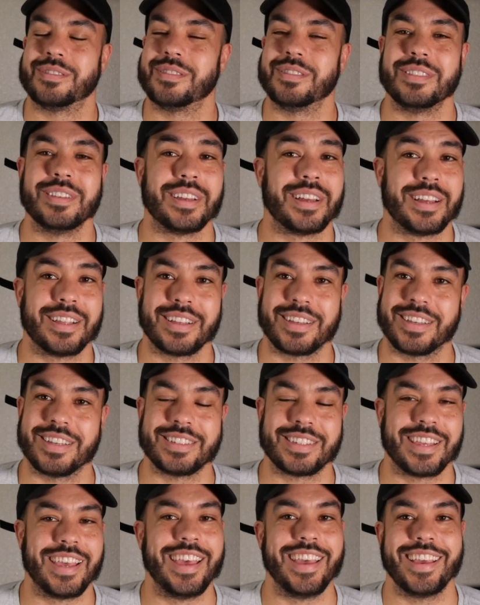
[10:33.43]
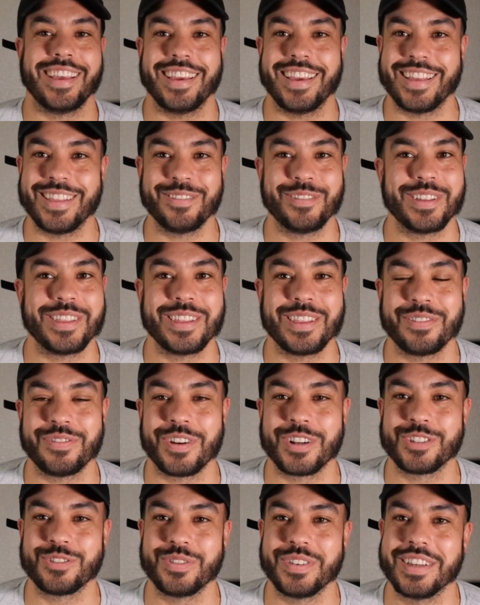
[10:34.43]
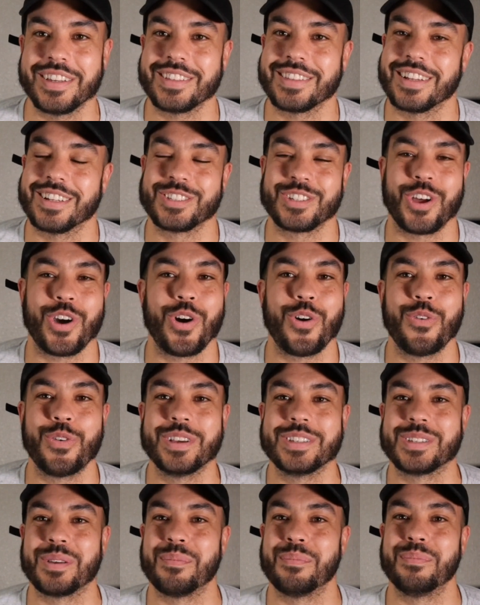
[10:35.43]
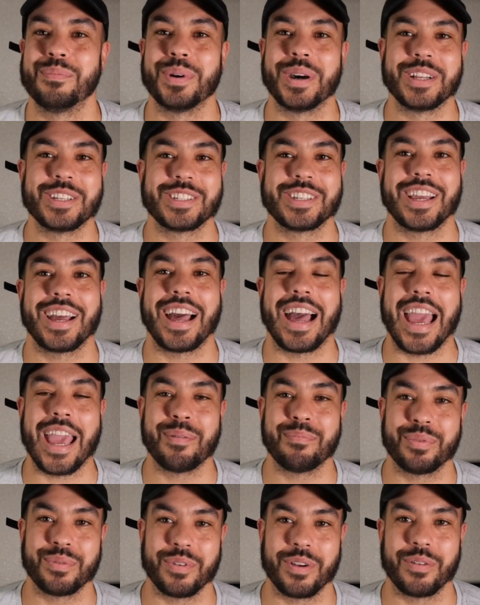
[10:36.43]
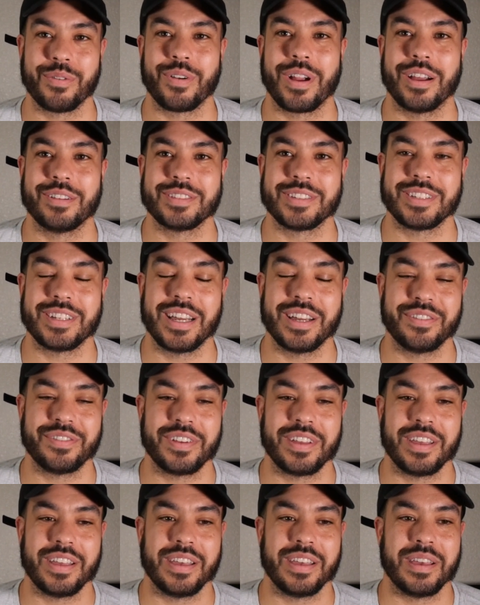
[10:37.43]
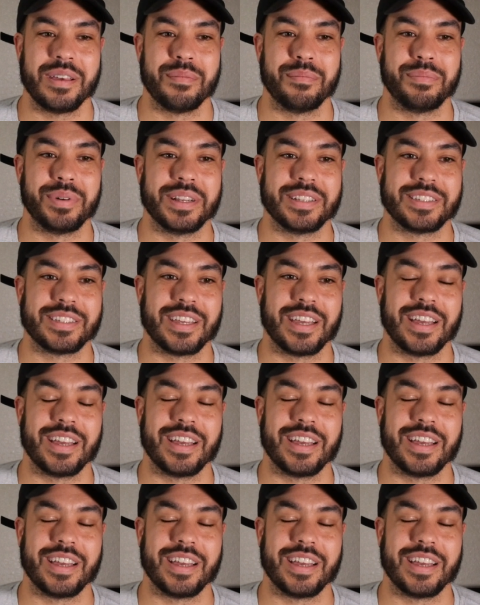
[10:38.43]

Yeah, because within the first week, there's always a bunch of hype around stuff. But